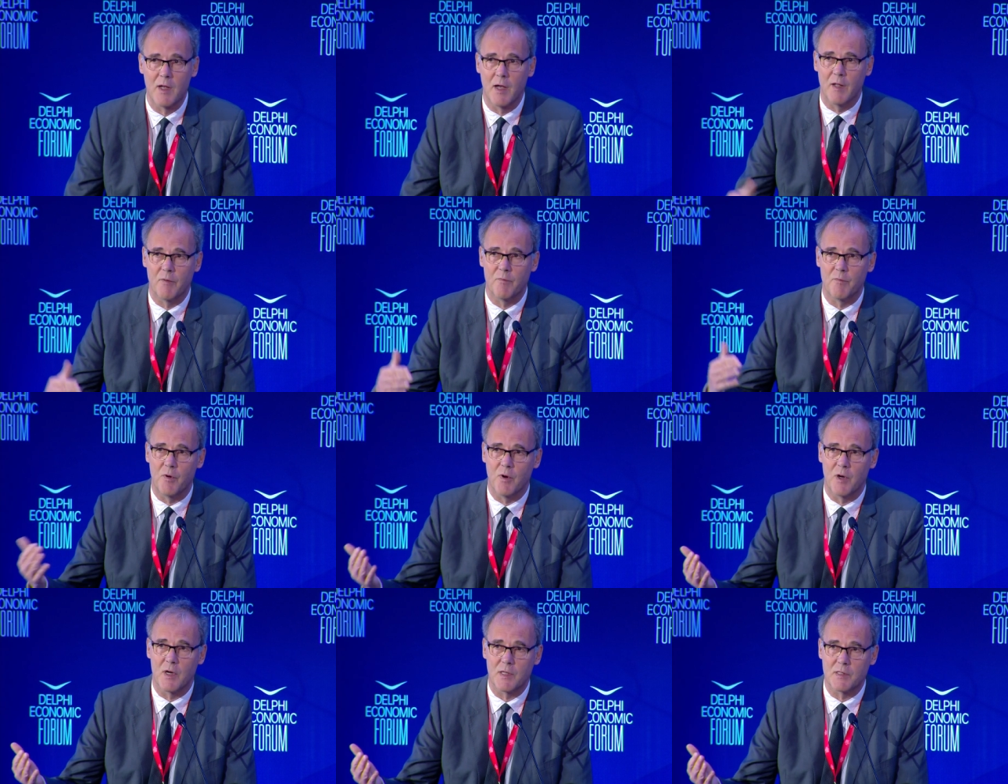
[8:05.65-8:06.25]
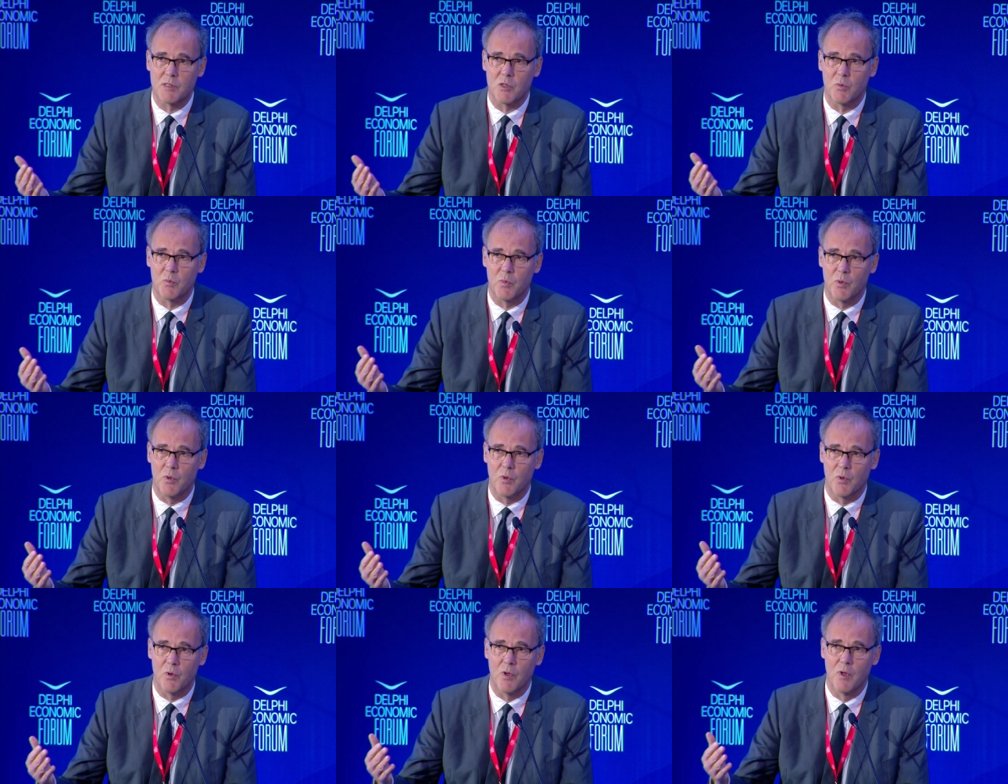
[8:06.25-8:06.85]
And for
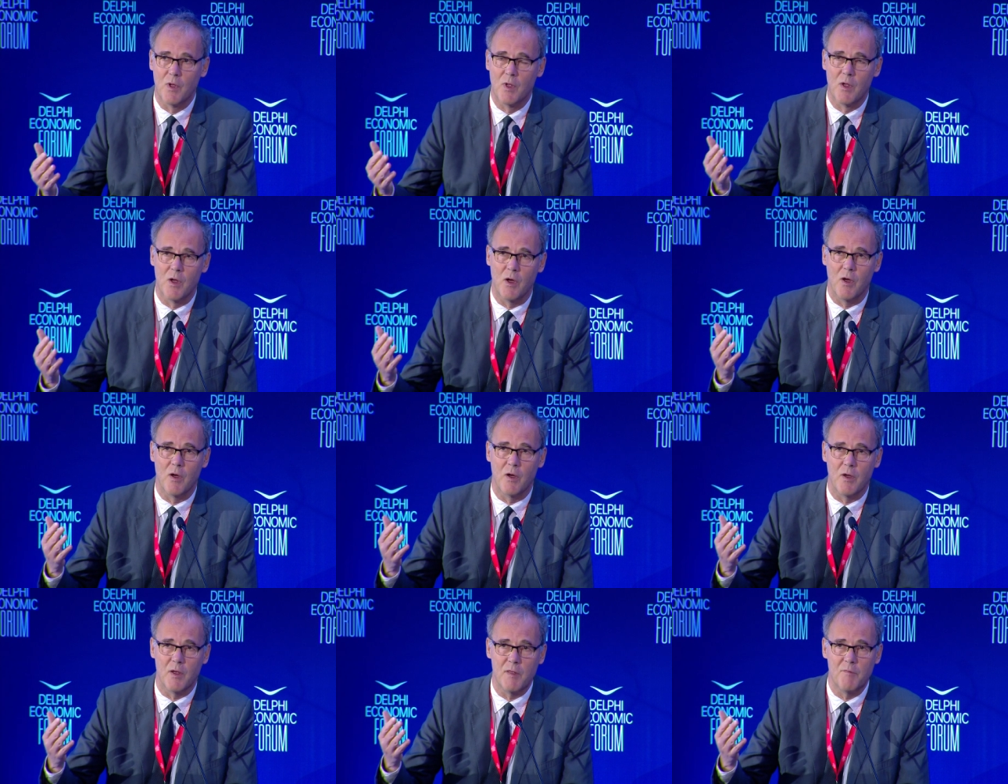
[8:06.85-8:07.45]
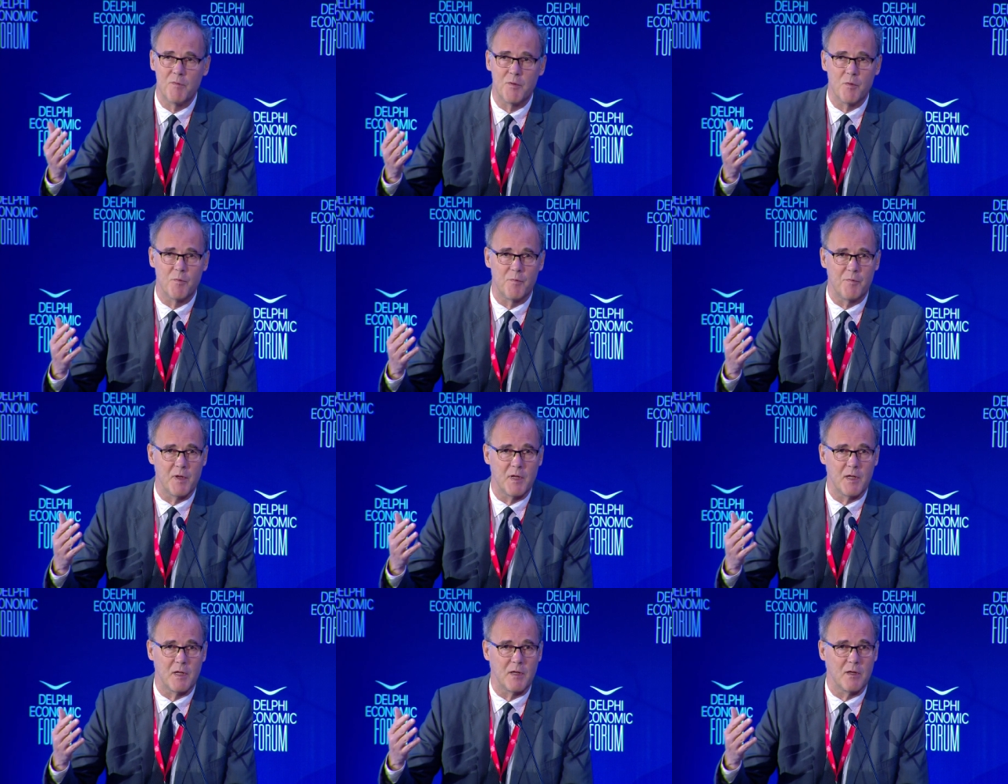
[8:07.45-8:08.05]
example, uh, if you
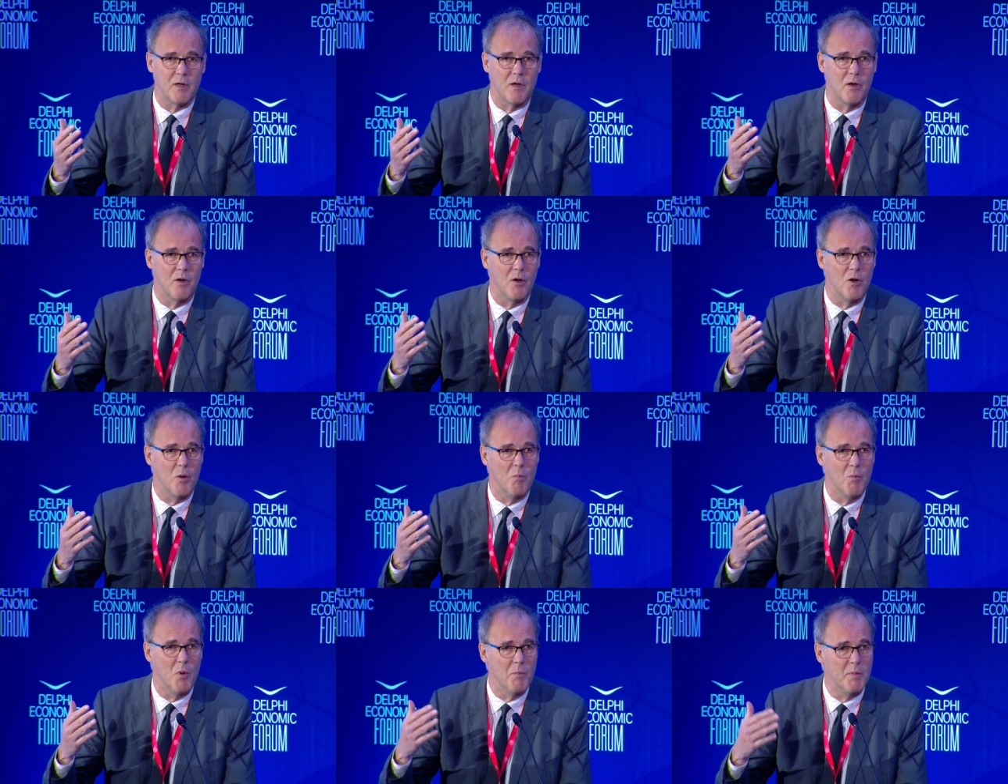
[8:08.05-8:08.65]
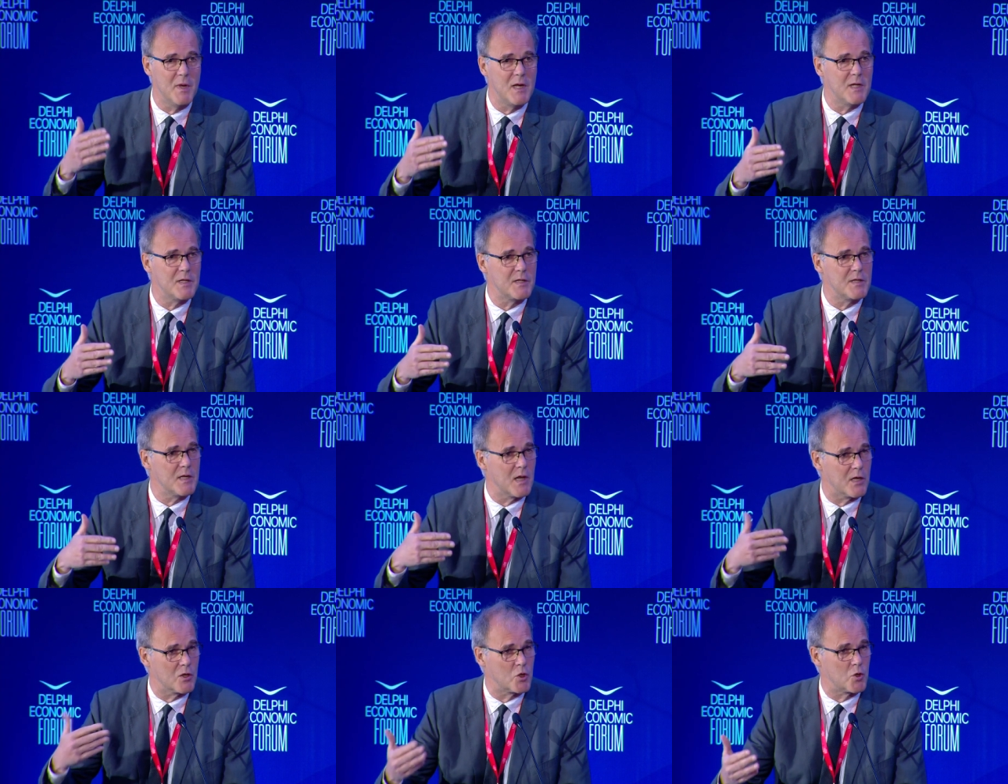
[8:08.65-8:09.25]
think uh,
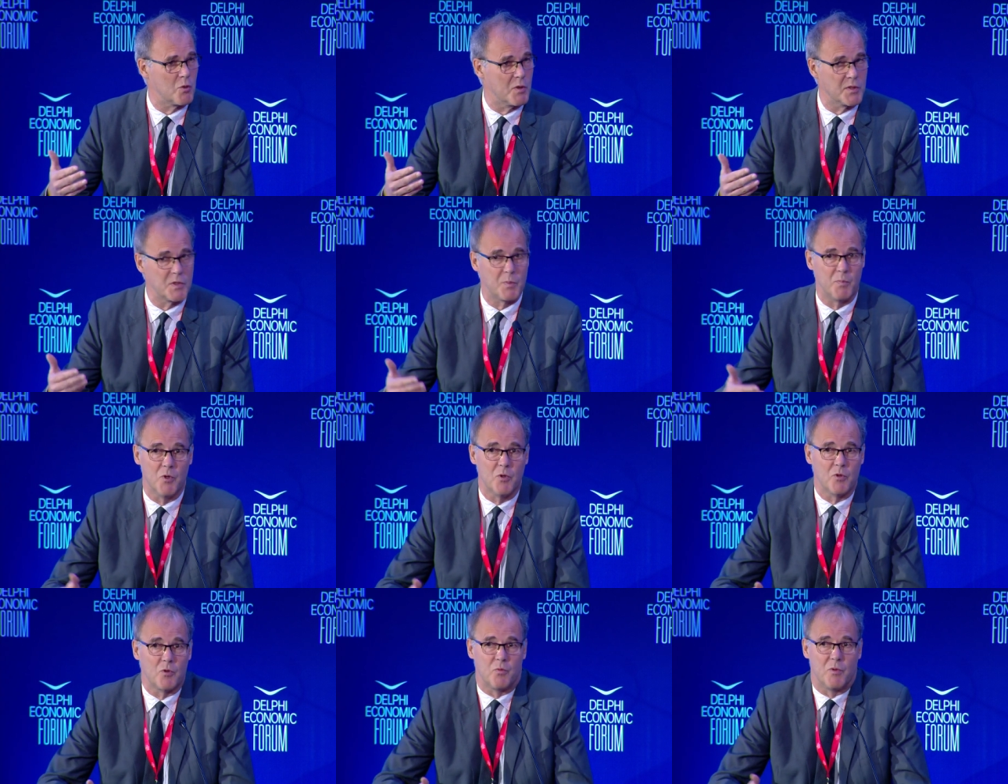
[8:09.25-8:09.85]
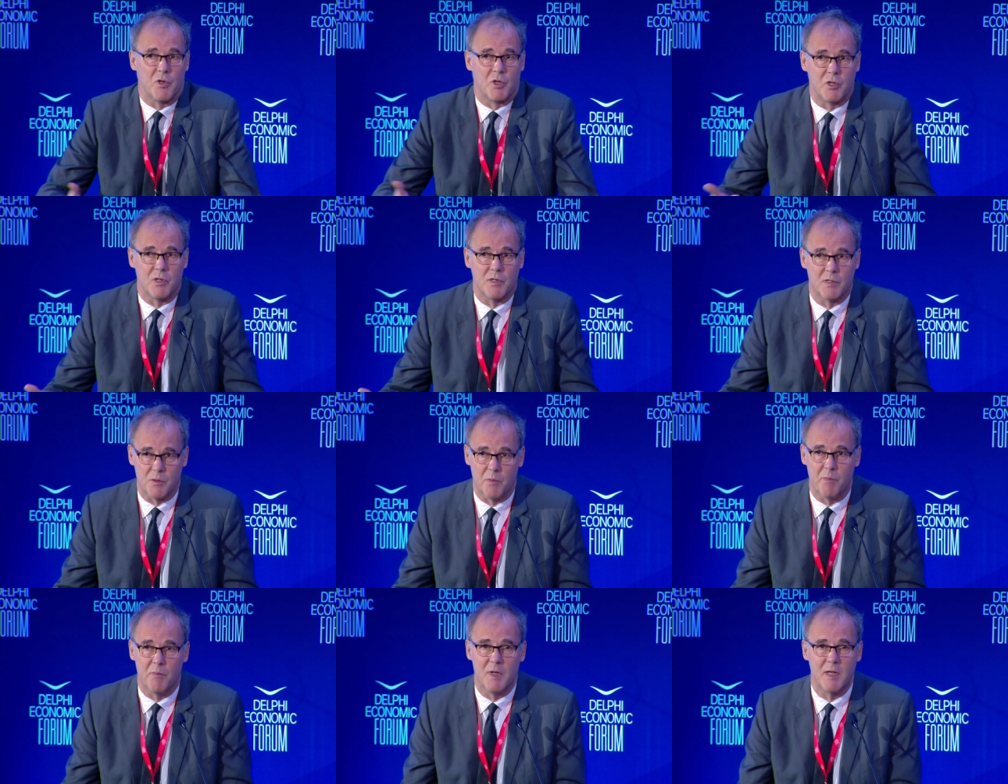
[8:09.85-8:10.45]
mobility and transport, which
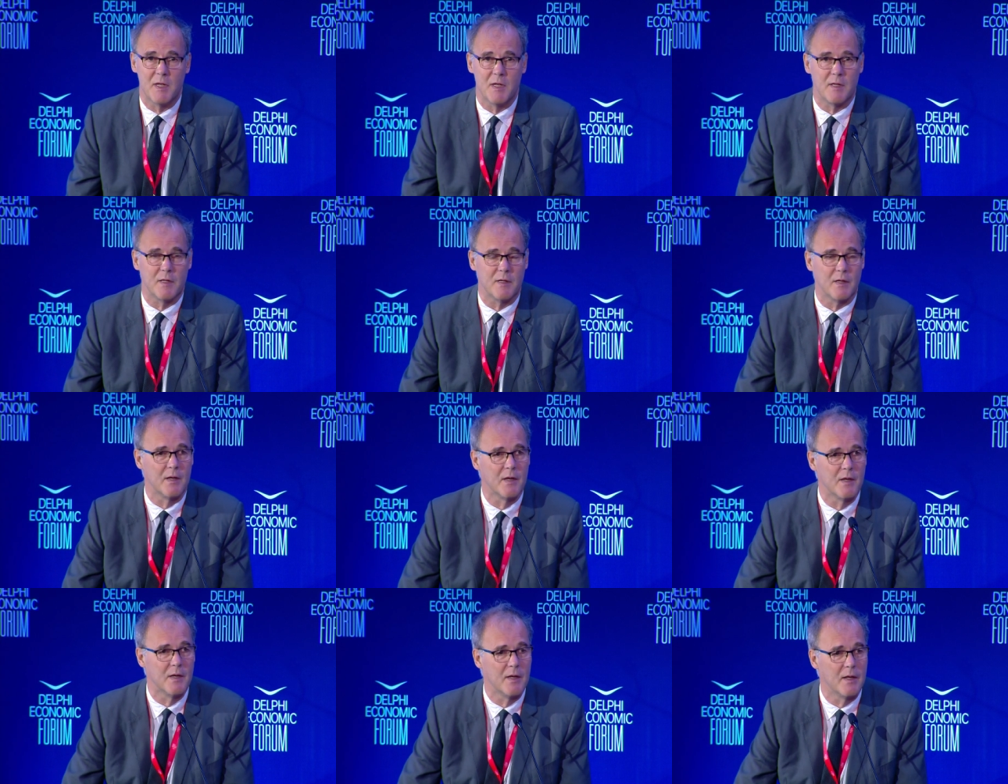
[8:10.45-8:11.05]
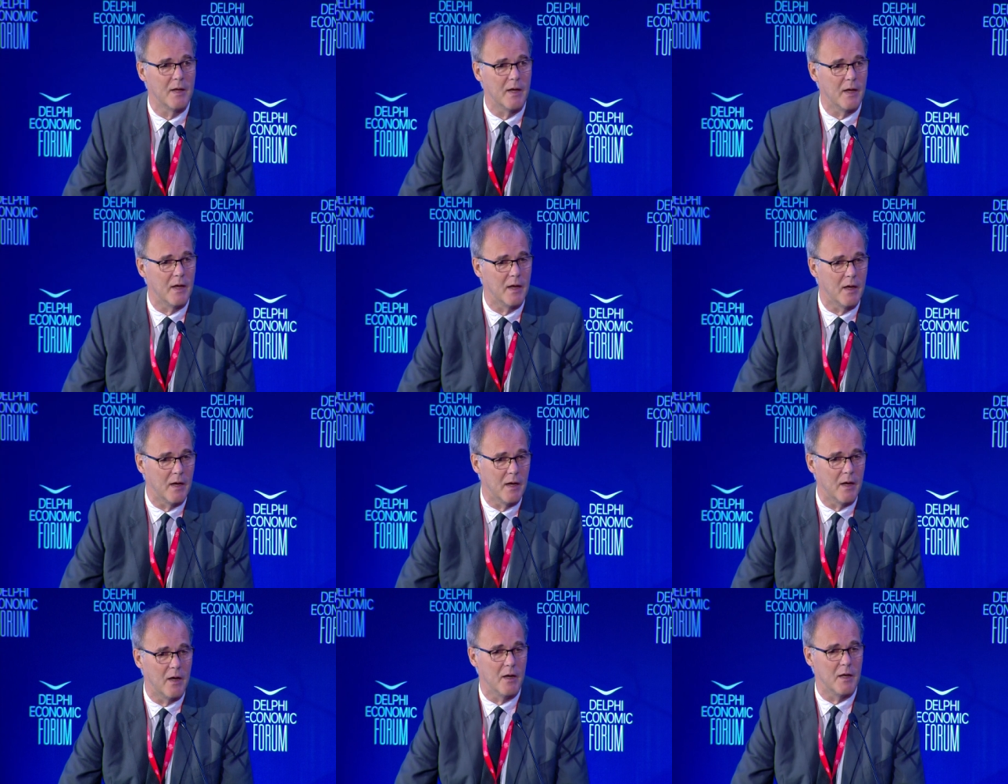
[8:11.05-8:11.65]
is a main
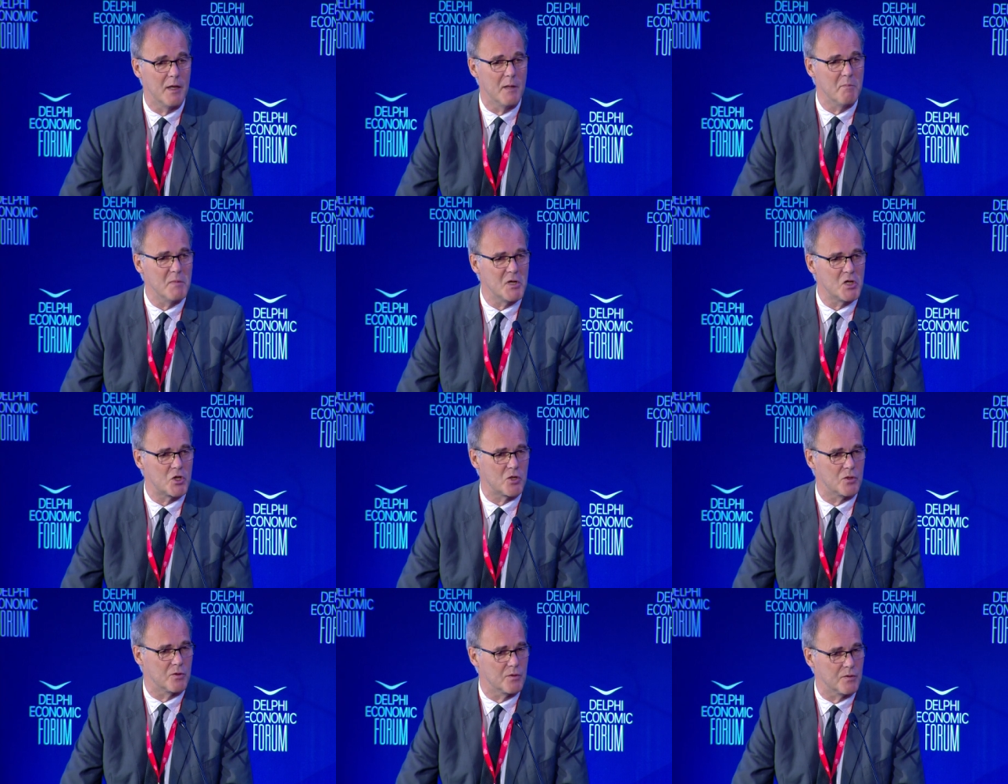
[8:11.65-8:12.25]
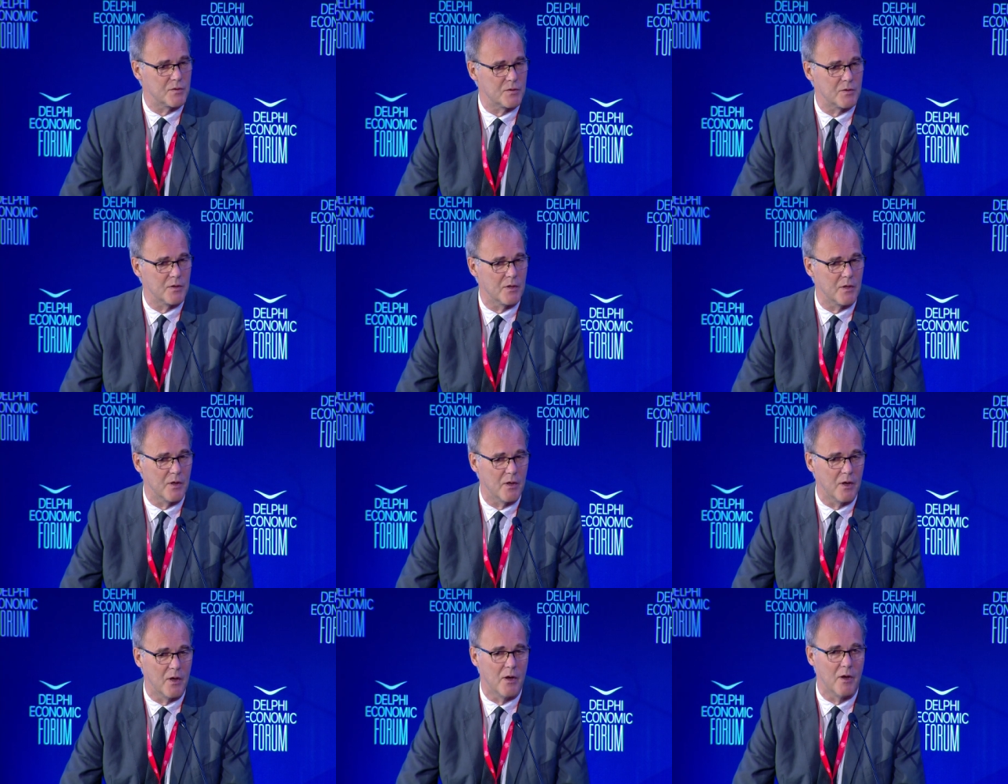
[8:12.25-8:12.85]
uh, emissions
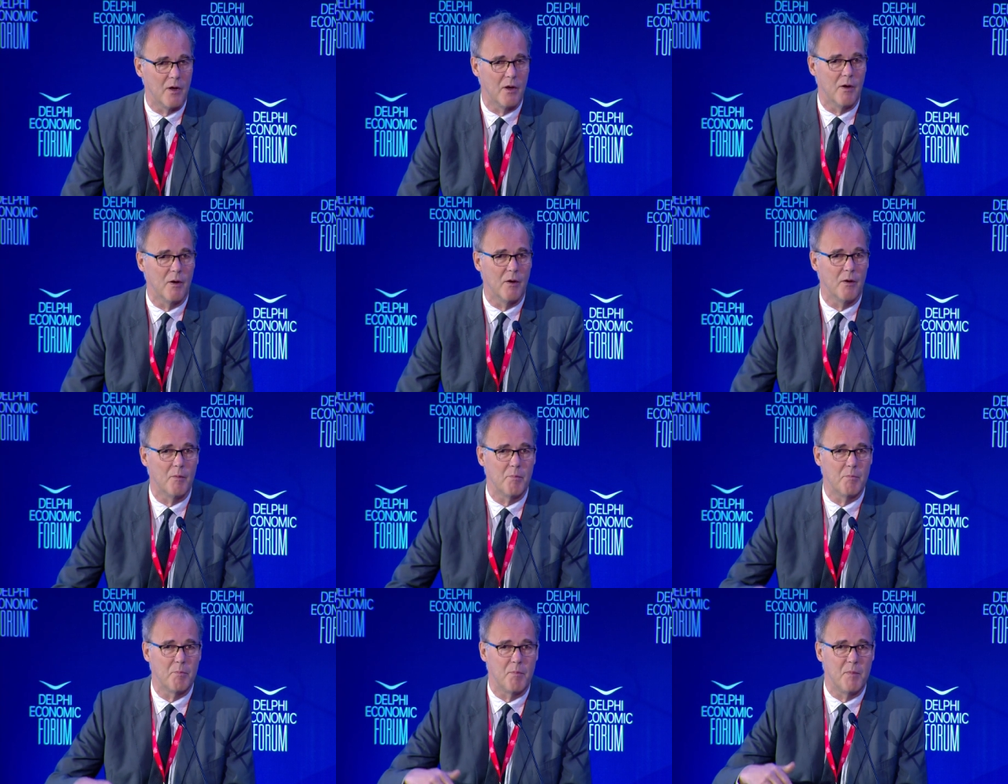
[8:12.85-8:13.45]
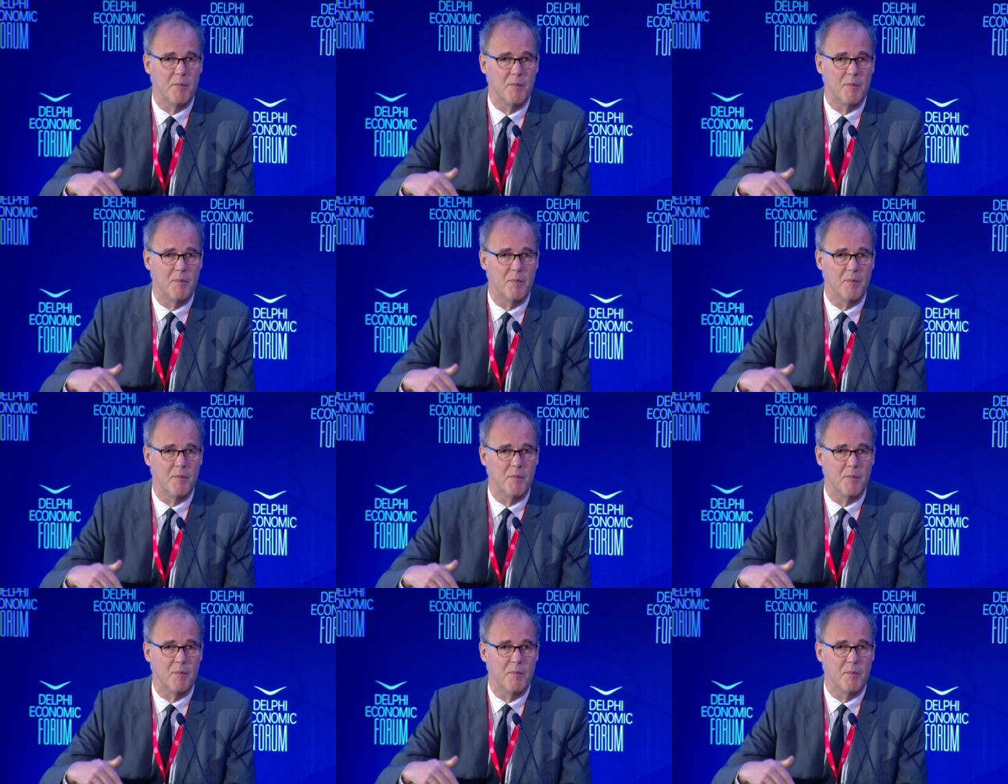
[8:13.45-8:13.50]
uh,